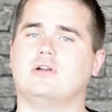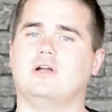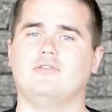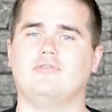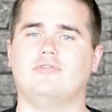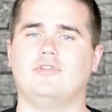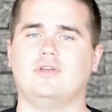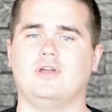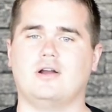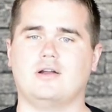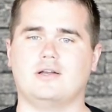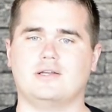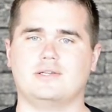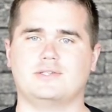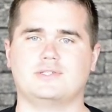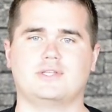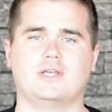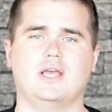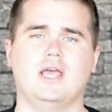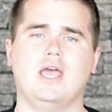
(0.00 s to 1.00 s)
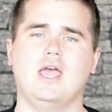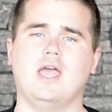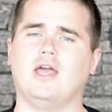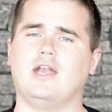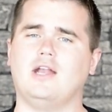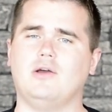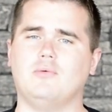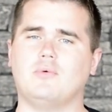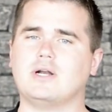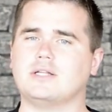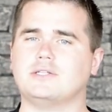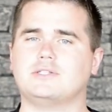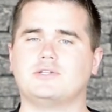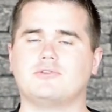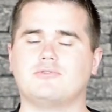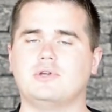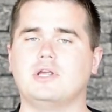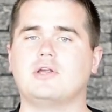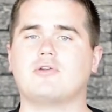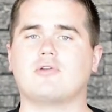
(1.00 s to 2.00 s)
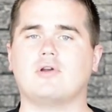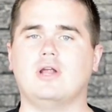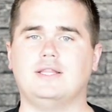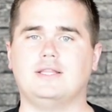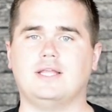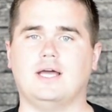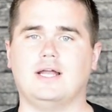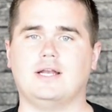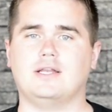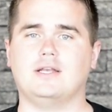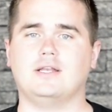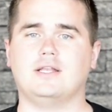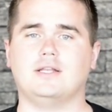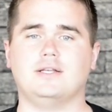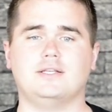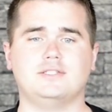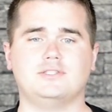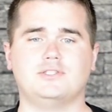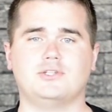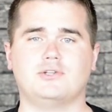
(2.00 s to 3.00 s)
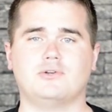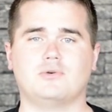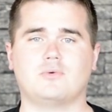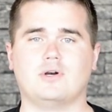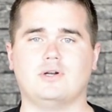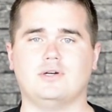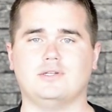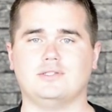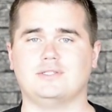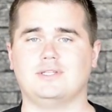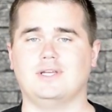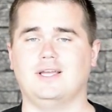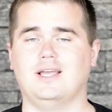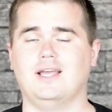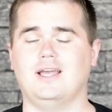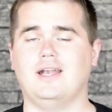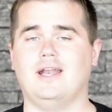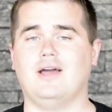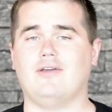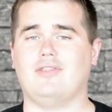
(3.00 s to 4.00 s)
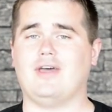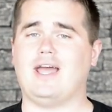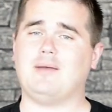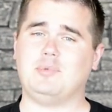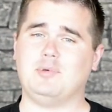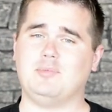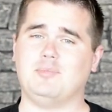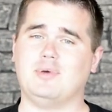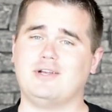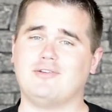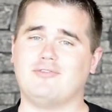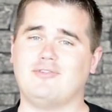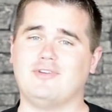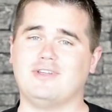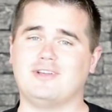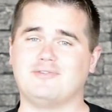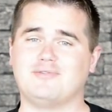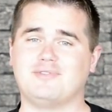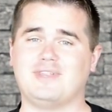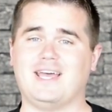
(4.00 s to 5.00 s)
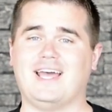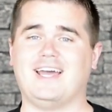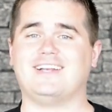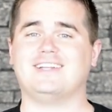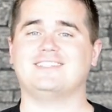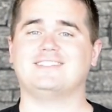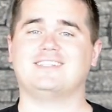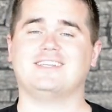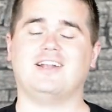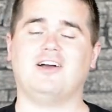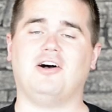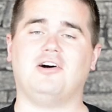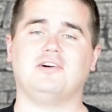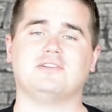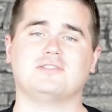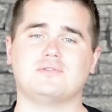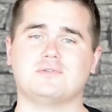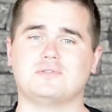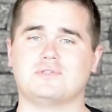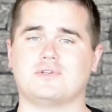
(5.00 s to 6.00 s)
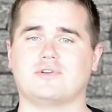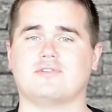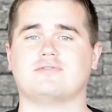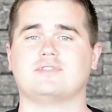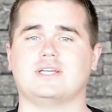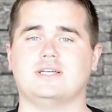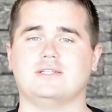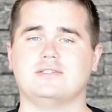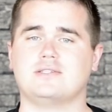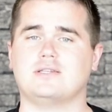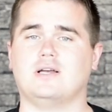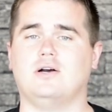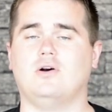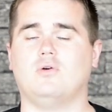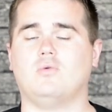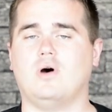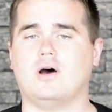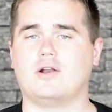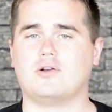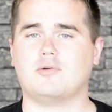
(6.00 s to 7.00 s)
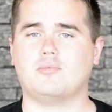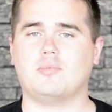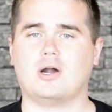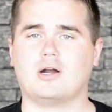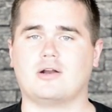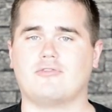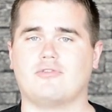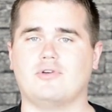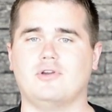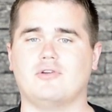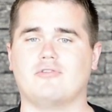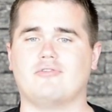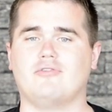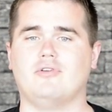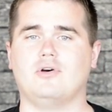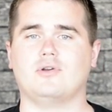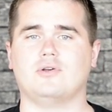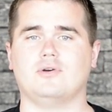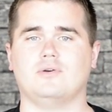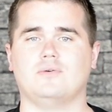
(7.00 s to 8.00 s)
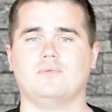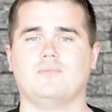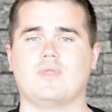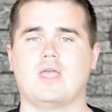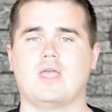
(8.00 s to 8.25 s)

of the artist, and I wanted to recreate that in a digital world. Now, the happy benefit of that is it also serves as a watermark for your photo.